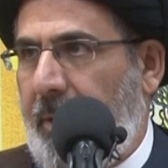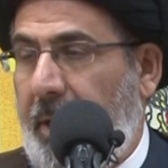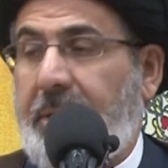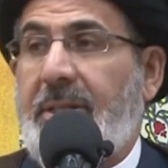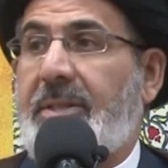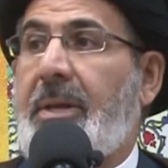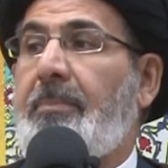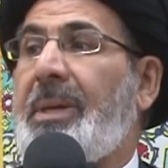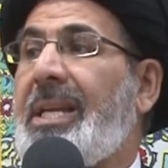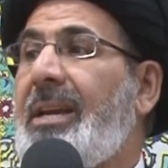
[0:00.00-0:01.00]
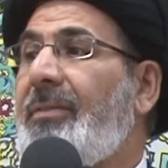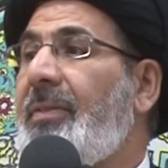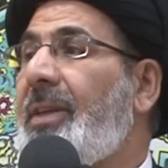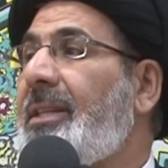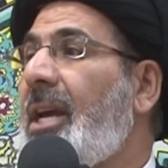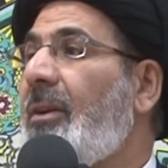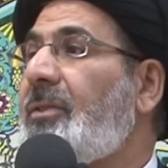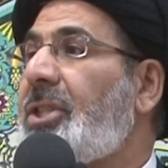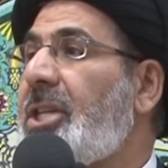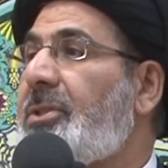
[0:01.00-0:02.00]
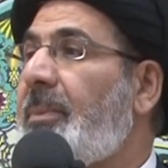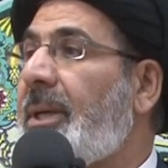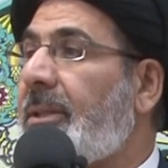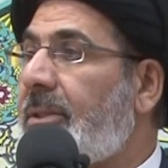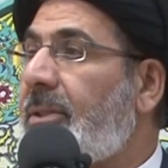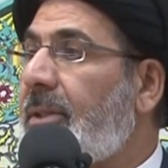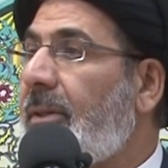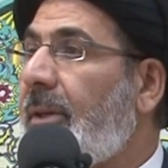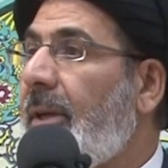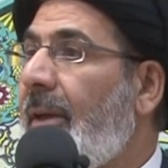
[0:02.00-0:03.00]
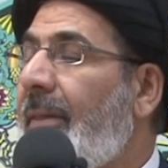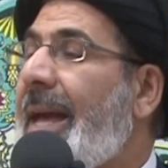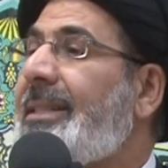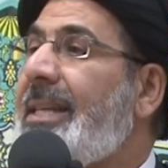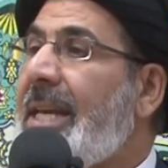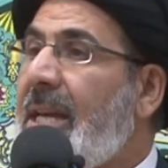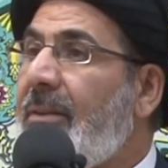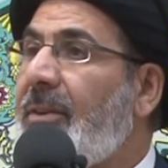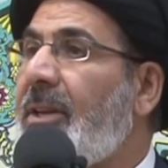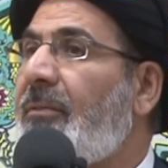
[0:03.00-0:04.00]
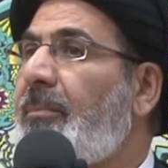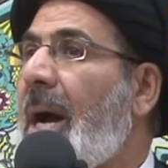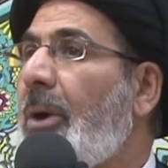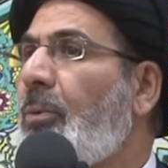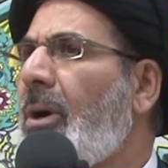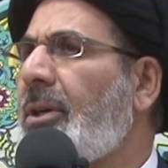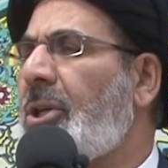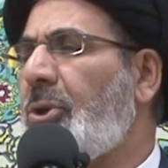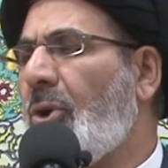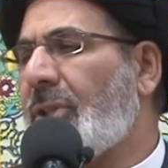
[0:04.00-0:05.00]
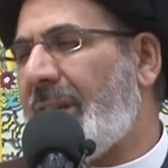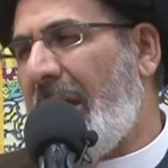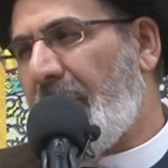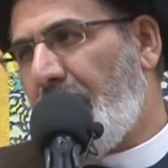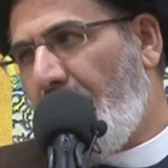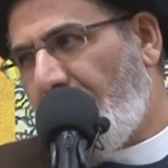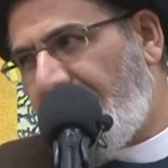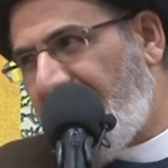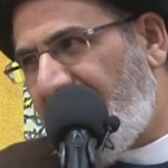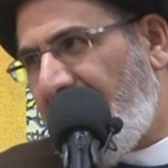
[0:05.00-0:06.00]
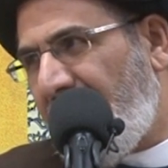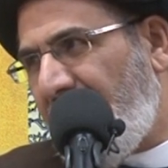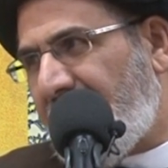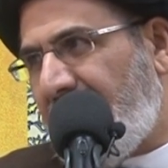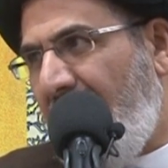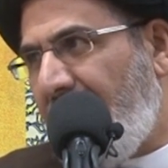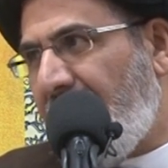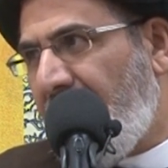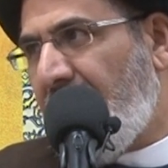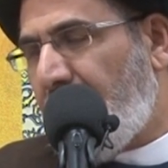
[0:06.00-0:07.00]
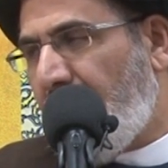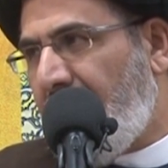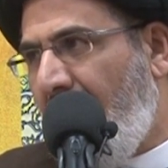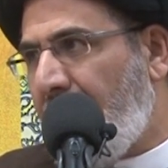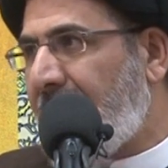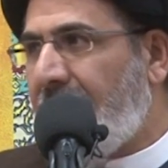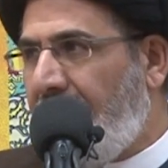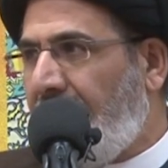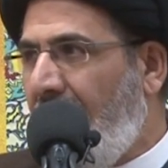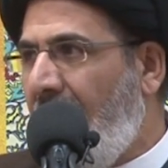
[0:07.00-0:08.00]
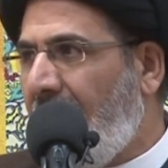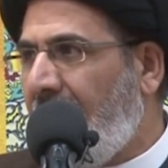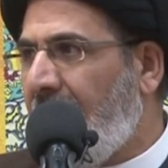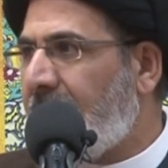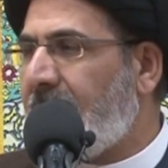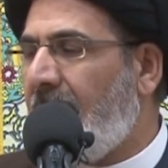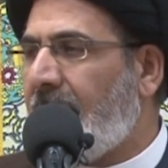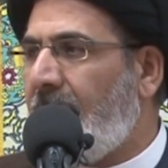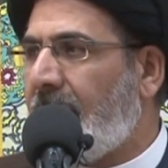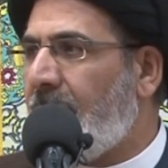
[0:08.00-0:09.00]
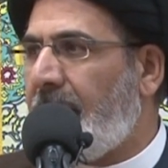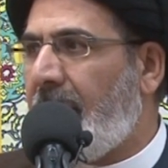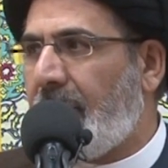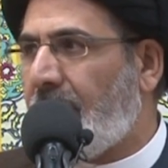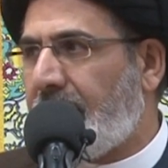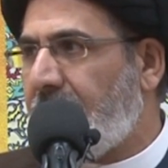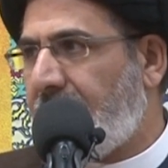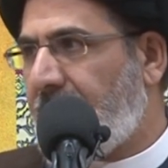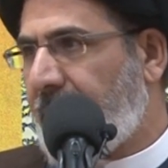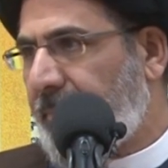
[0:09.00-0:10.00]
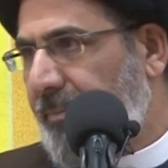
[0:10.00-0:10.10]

It is the belief in the day of judgment that even if my work goes unnoticed in this life, in the dunya, but in the akhirah, it's not going to be unnoticed.